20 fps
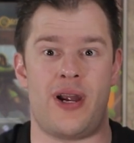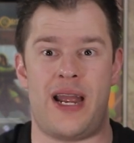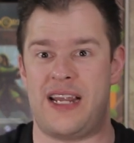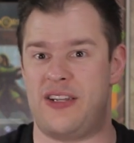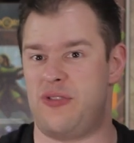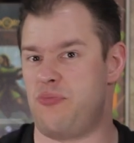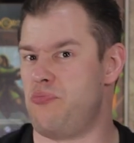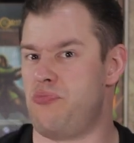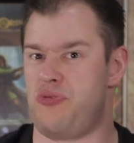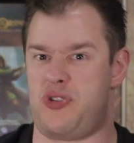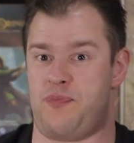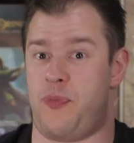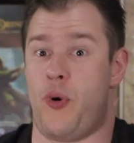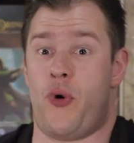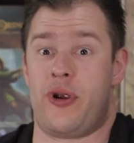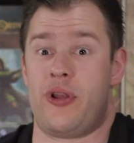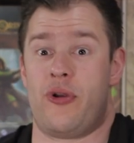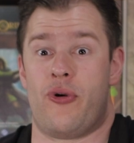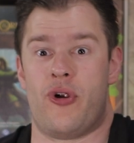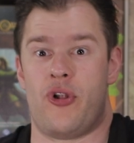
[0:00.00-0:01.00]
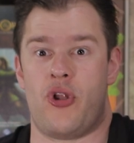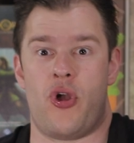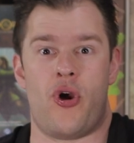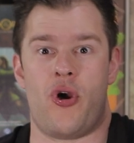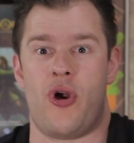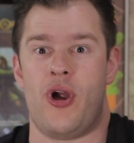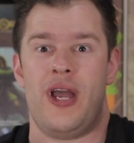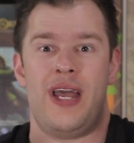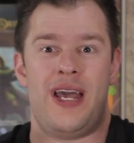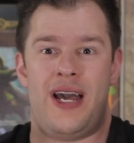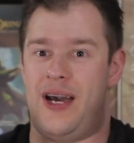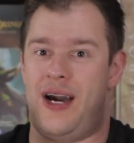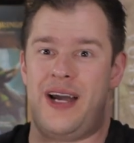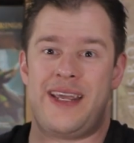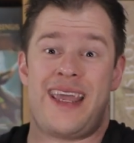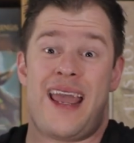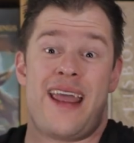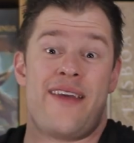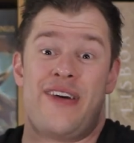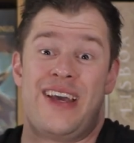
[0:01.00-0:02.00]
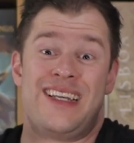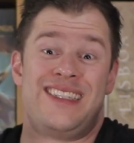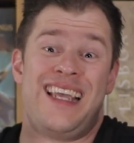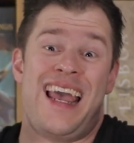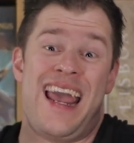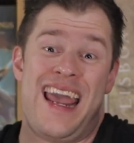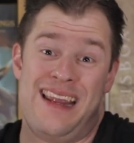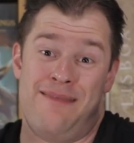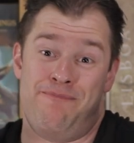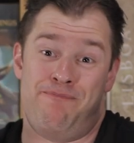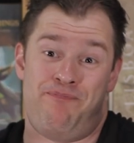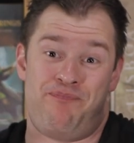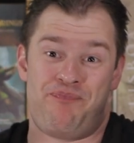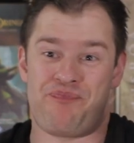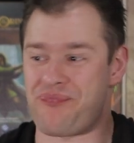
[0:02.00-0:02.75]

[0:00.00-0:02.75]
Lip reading: And, spoiler alert, I gave it a 10.